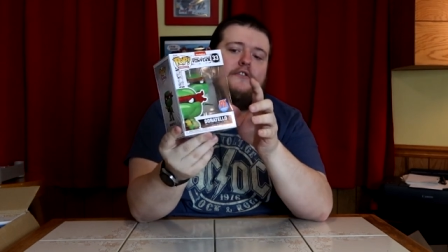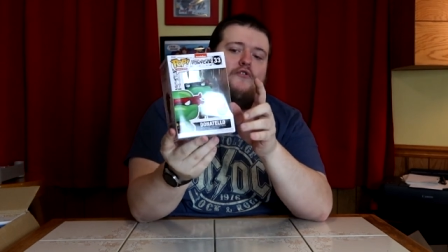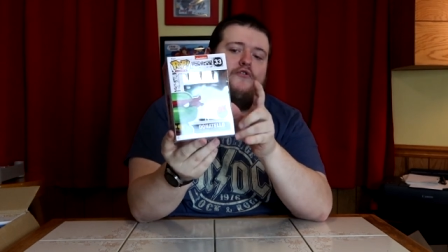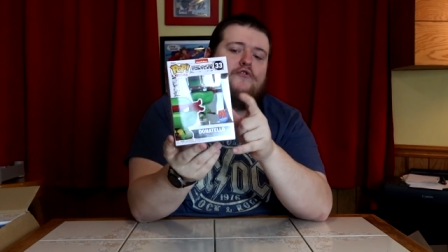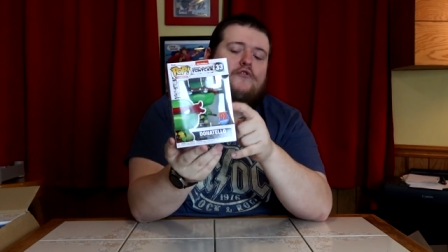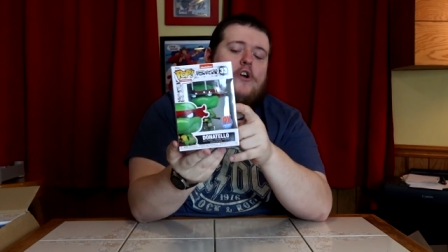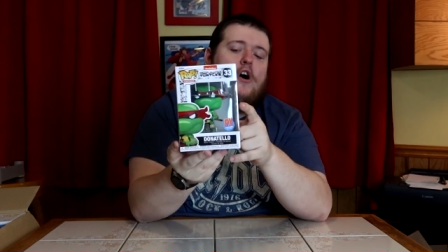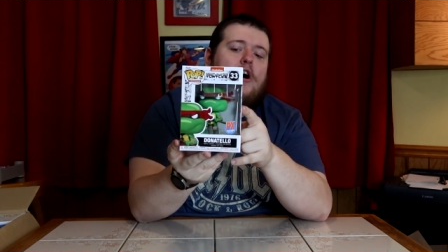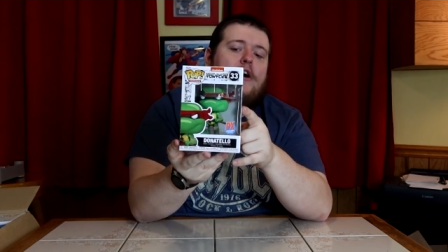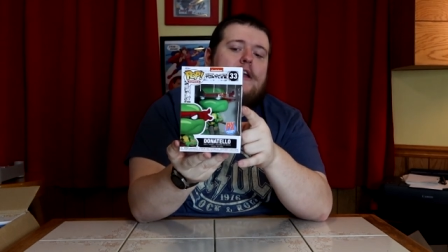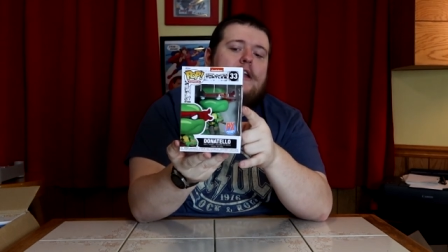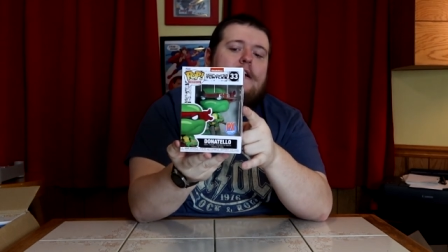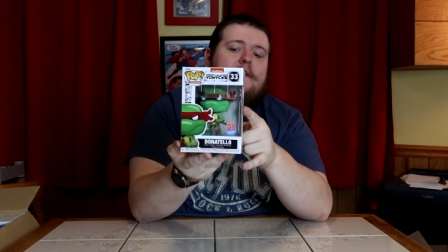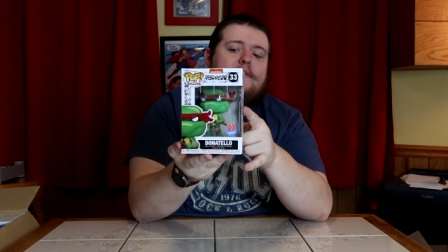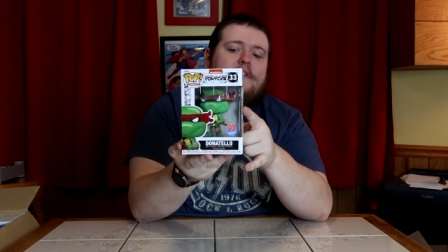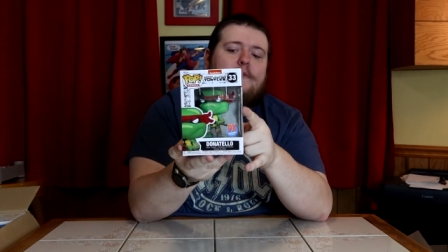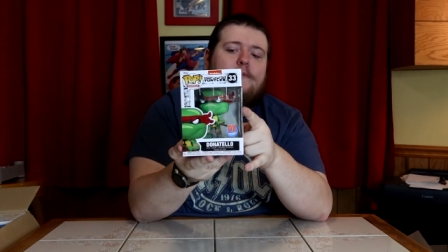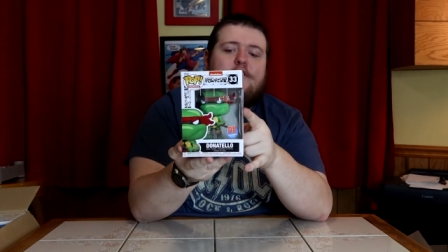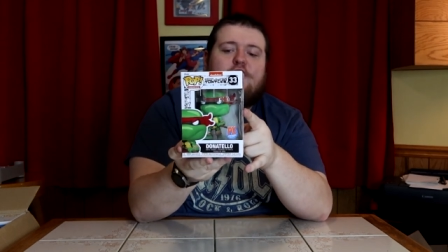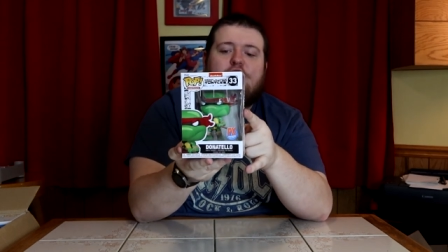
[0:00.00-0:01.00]
drawing
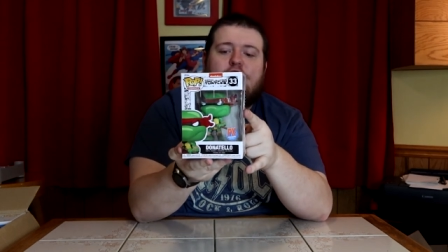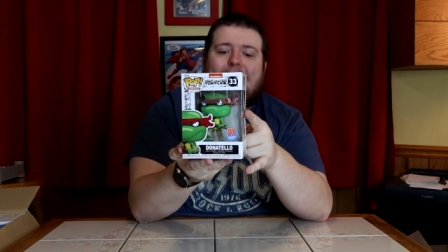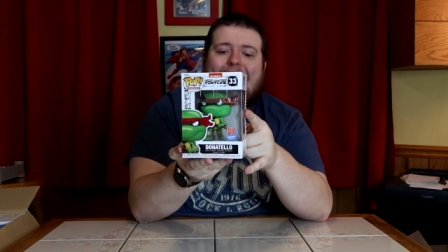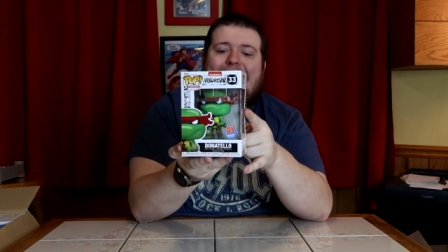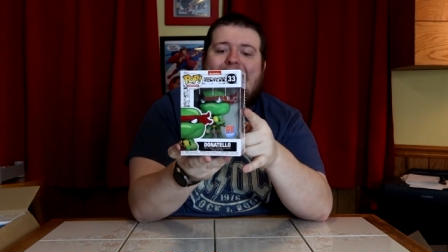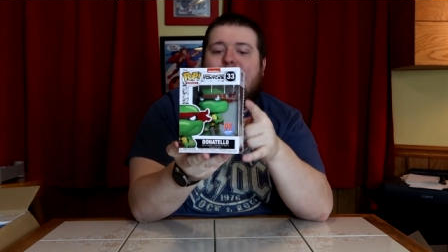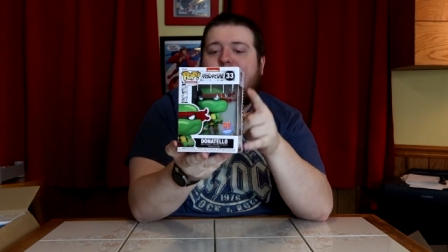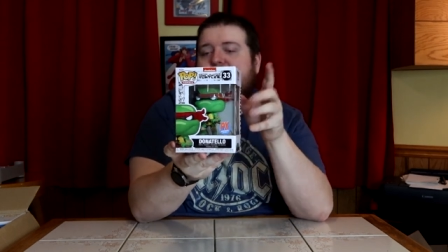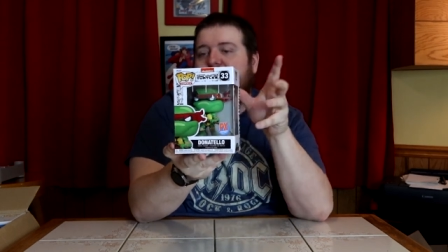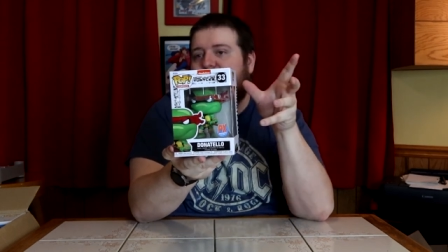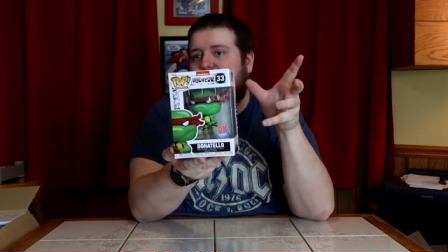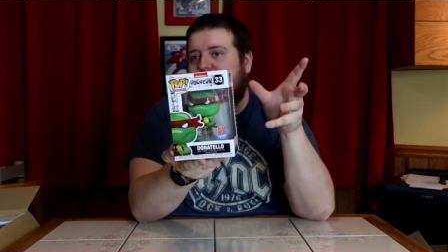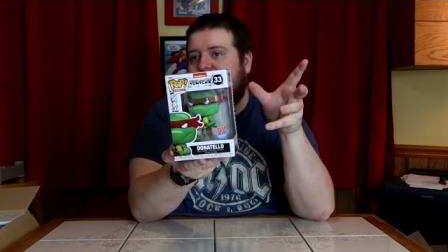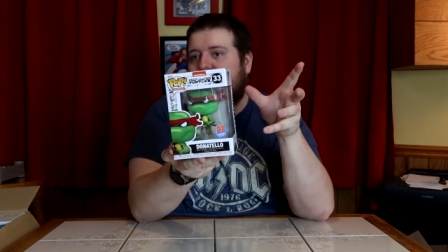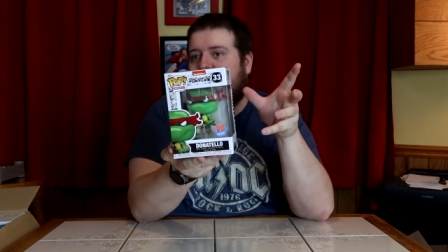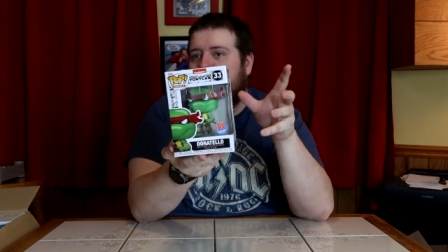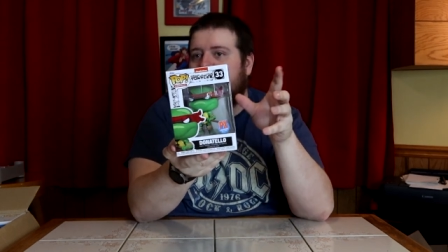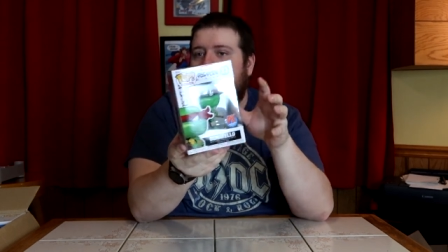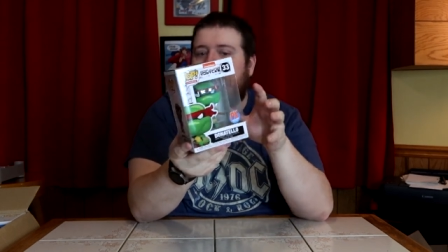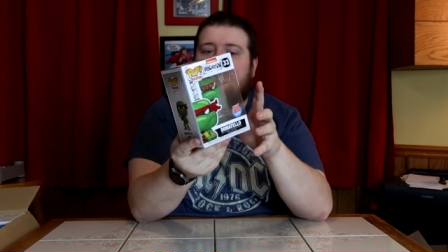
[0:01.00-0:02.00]
of the original comics with
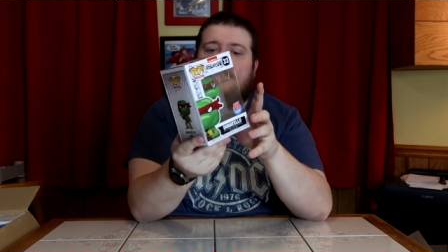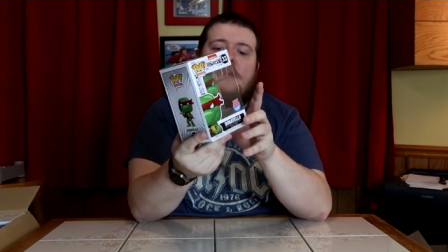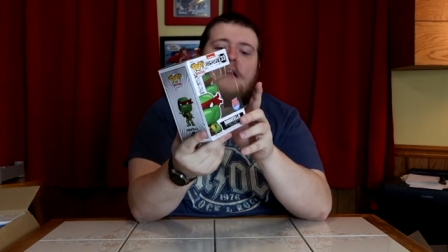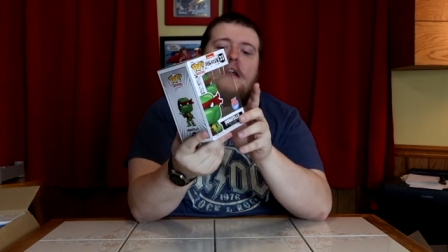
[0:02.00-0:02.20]
color.